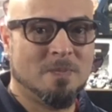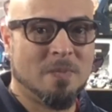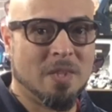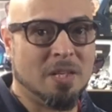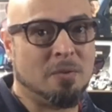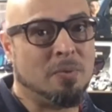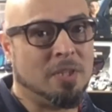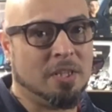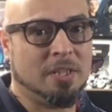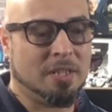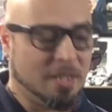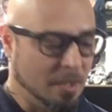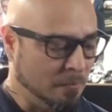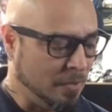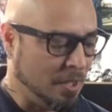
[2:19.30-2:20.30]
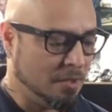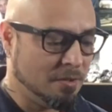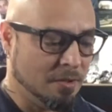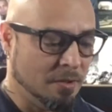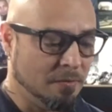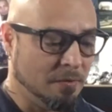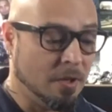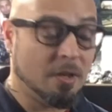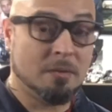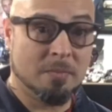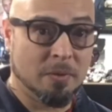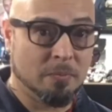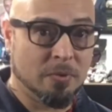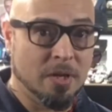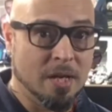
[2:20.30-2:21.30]
they're a really good company. So far, I'm
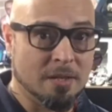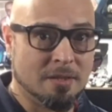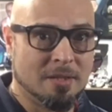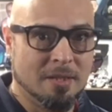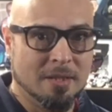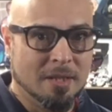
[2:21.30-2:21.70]
impressed.